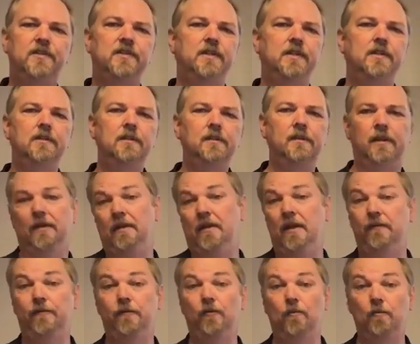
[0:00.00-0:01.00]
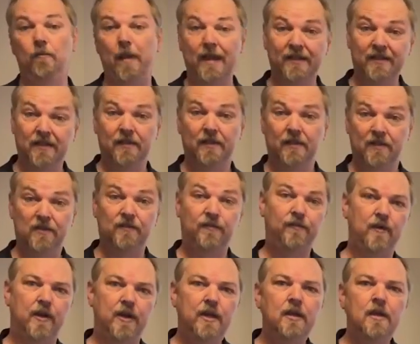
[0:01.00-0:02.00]
sealed and therefore maintenance
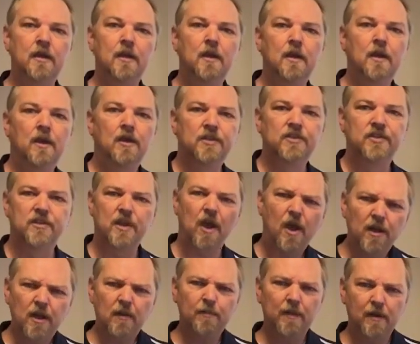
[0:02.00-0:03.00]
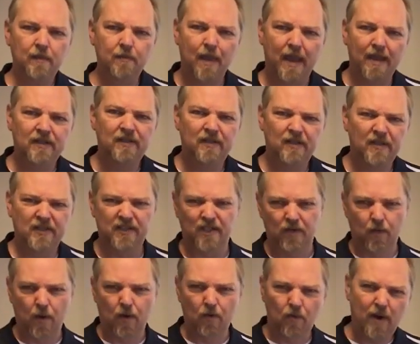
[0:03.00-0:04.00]
free. So the only bit of maintenance
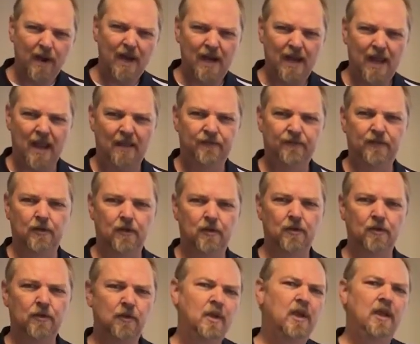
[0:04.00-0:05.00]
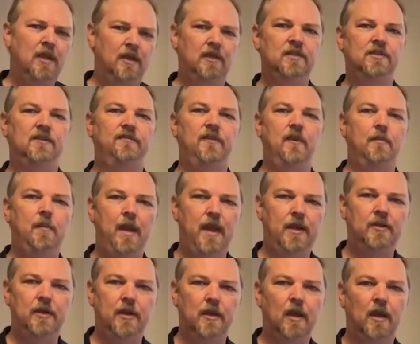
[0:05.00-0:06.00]
that we really have to do is if our
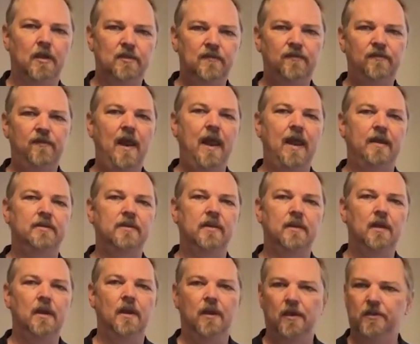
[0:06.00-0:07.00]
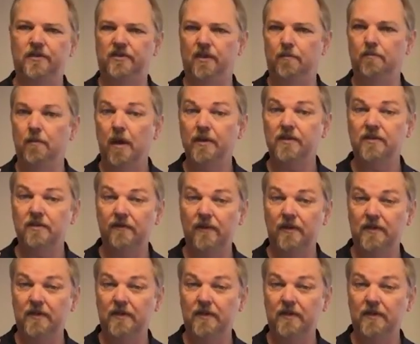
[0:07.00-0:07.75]
battery goes flat. So most of